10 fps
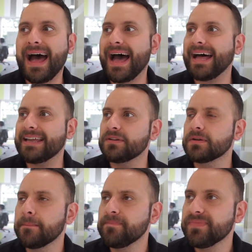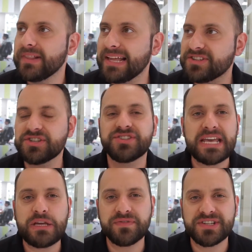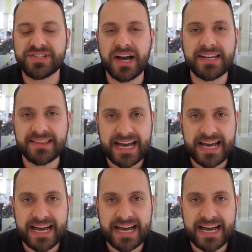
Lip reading: and let's just say you've decided